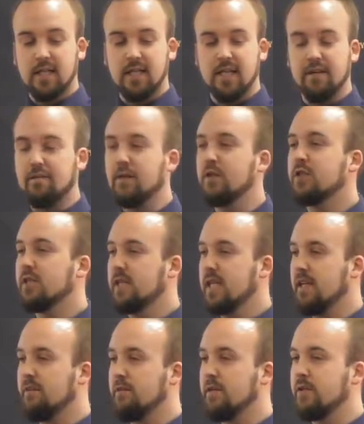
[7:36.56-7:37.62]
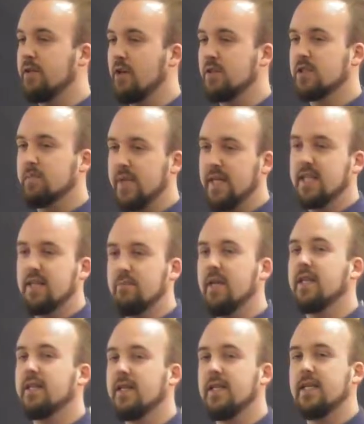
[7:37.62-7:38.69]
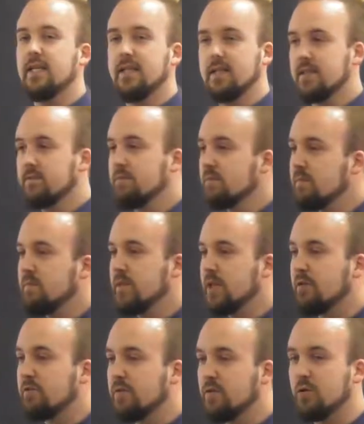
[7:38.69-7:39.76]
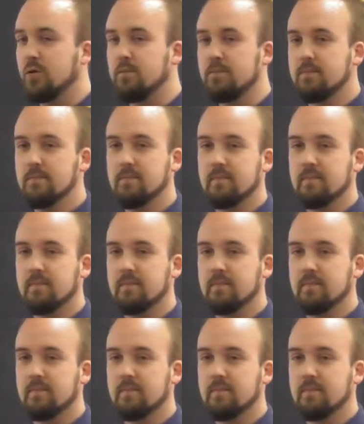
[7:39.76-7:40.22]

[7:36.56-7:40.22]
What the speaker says: If you don't speak, they may think you're a fool.